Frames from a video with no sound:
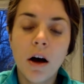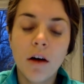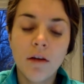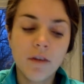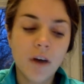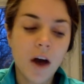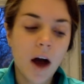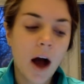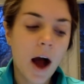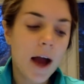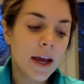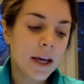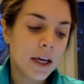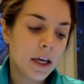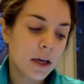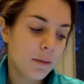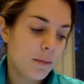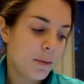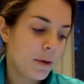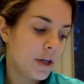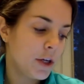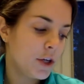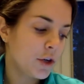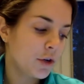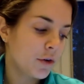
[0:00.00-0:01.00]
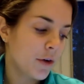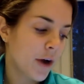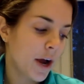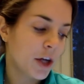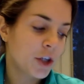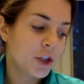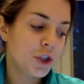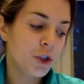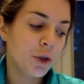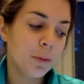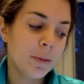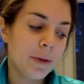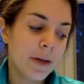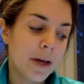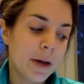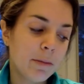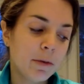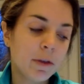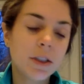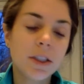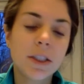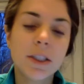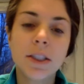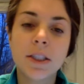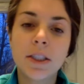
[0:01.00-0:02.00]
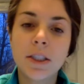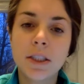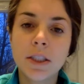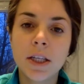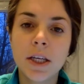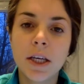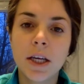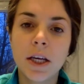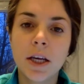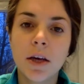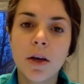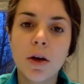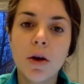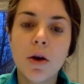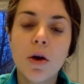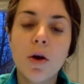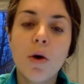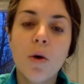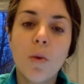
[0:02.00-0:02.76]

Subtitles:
of IEP Direct, you'll be able to see